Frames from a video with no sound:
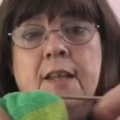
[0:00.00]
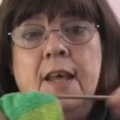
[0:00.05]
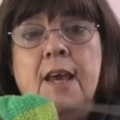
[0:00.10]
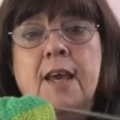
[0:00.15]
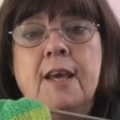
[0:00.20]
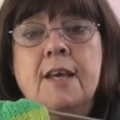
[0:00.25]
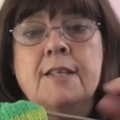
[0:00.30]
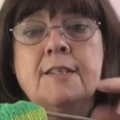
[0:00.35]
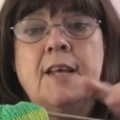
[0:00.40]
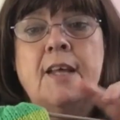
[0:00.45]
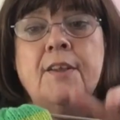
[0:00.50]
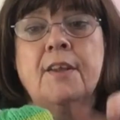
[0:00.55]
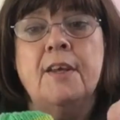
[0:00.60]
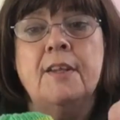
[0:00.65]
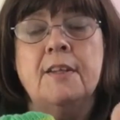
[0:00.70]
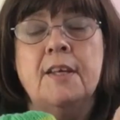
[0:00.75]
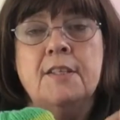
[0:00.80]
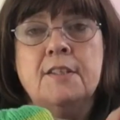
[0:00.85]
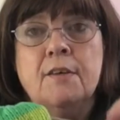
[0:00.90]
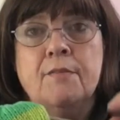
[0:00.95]
these. I
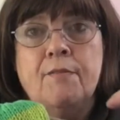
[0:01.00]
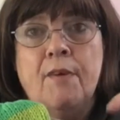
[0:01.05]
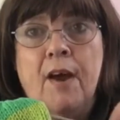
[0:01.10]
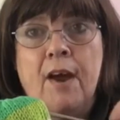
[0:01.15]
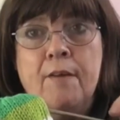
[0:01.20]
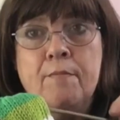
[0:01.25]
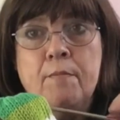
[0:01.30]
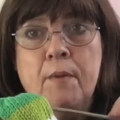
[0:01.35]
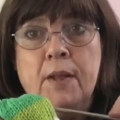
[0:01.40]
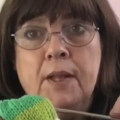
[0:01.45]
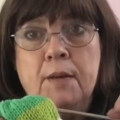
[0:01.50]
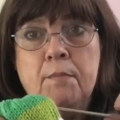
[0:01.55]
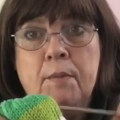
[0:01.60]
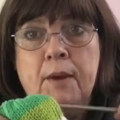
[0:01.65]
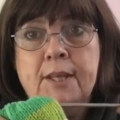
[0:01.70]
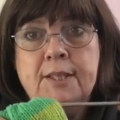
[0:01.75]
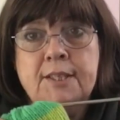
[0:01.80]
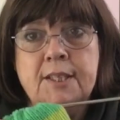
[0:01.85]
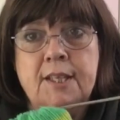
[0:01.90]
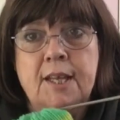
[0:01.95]
think these are
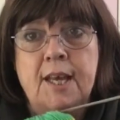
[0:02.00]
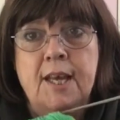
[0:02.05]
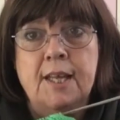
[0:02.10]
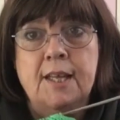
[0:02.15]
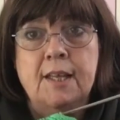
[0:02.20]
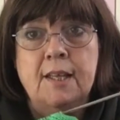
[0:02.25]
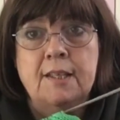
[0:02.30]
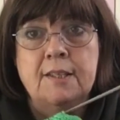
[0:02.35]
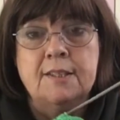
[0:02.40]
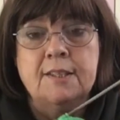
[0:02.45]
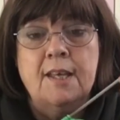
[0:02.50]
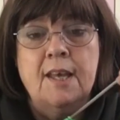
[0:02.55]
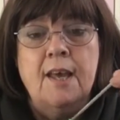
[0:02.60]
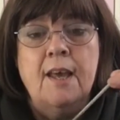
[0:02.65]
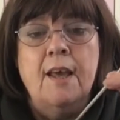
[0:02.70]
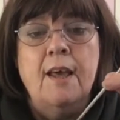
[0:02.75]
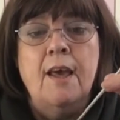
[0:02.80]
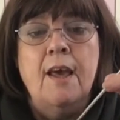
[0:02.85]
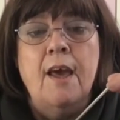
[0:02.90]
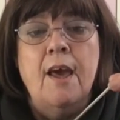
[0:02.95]
5mm needles,
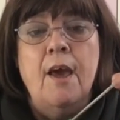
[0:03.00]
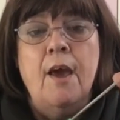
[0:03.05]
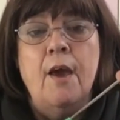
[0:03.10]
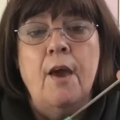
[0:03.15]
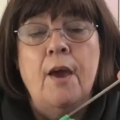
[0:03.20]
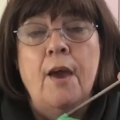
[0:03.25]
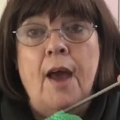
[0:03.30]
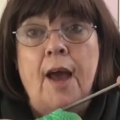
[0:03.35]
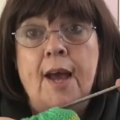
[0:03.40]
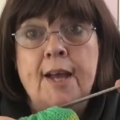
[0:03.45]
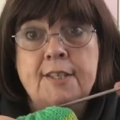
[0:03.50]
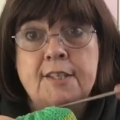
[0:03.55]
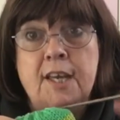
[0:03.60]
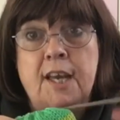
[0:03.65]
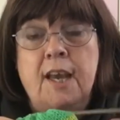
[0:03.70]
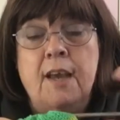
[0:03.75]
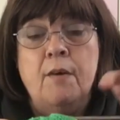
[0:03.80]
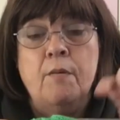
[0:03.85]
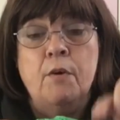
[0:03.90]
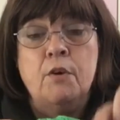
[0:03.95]

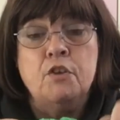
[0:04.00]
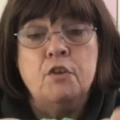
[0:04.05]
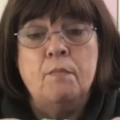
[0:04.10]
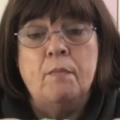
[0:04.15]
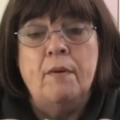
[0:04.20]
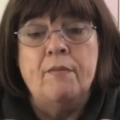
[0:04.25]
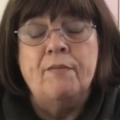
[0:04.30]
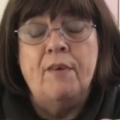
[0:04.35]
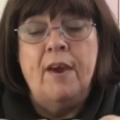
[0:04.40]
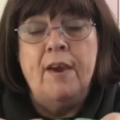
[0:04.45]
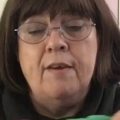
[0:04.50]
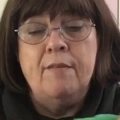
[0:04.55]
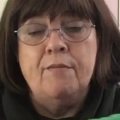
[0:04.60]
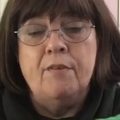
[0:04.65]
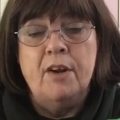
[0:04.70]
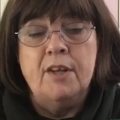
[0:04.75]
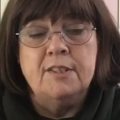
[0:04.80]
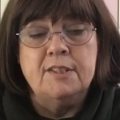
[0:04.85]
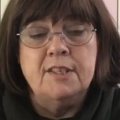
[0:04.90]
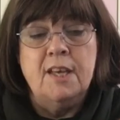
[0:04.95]
Addy, which are my
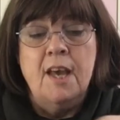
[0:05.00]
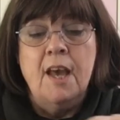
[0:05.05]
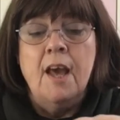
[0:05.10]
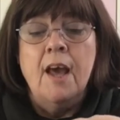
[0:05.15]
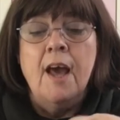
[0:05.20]
favourite.